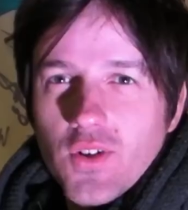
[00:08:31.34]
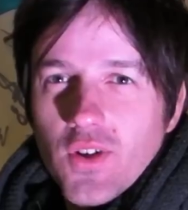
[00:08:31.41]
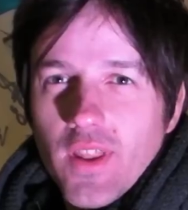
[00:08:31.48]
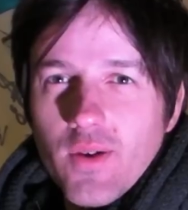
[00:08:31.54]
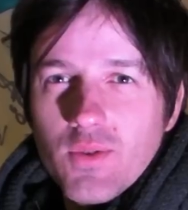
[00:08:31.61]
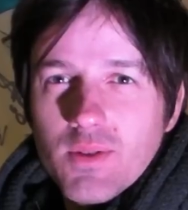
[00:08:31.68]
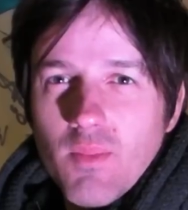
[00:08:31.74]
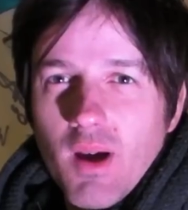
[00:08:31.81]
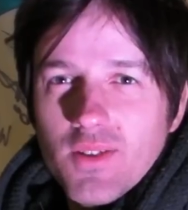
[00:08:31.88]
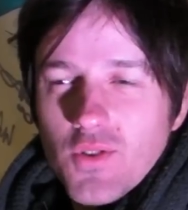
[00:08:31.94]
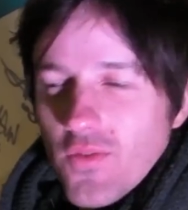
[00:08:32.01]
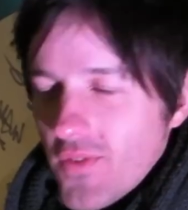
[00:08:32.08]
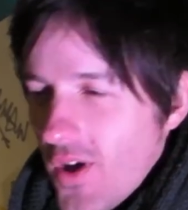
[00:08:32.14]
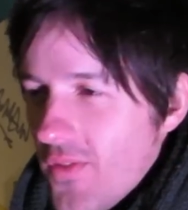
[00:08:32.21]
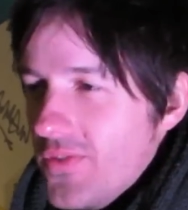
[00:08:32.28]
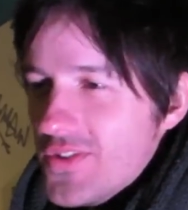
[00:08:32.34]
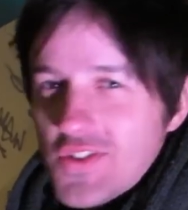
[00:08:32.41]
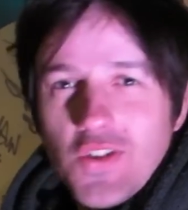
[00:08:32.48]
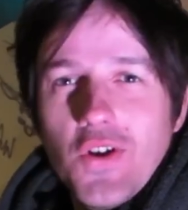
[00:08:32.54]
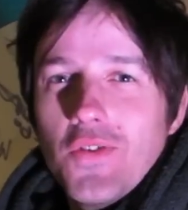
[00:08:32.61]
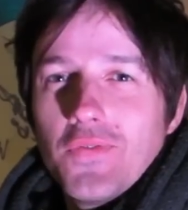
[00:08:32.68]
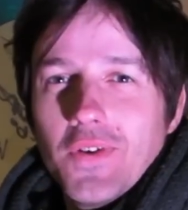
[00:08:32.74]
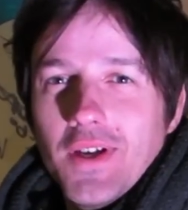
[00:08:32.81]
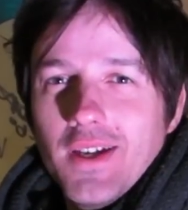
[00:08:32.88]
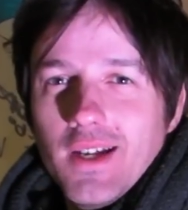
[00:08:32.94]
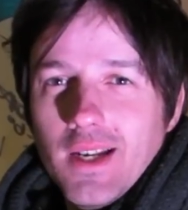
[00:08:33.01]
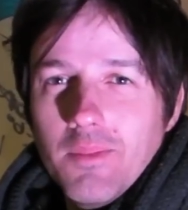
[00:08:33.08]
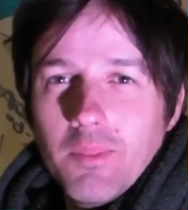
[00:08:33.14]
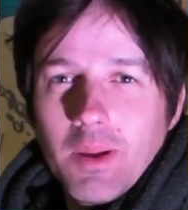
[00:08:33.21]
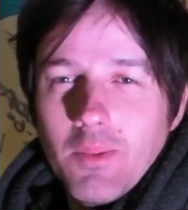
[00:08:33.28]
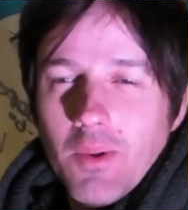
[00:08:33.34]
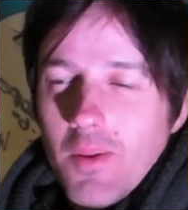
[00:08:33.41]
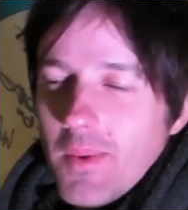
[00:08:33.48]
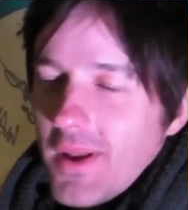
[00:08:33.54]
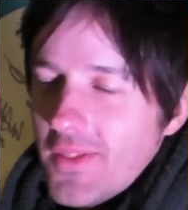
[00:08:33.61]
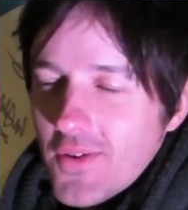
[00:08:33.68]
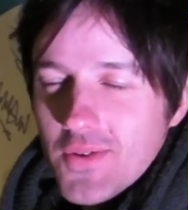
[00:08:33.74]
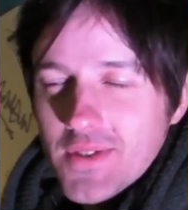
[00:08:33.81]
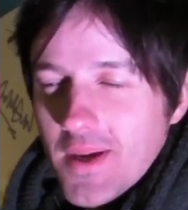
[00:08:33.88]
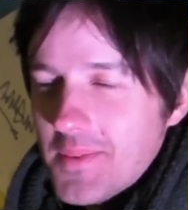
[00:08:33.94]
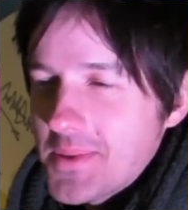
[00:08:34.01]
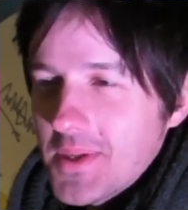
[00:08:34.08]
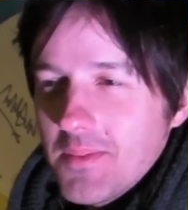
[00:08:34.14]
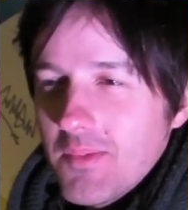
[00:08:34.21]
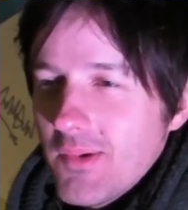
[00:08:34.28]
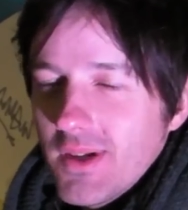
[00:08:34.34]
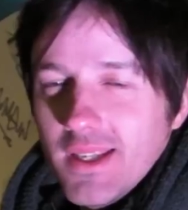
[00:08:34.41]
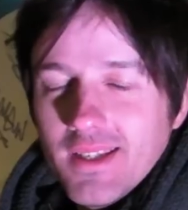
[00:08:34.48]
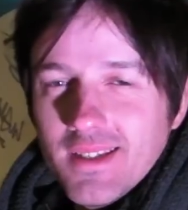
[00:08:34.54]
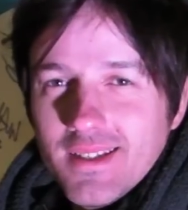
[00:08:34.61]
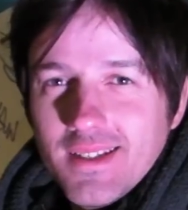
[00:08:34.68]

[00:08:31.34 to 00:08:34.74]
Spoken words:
that was my sort of on the sofa Olympic moment. I thought it was absolutely brilliant.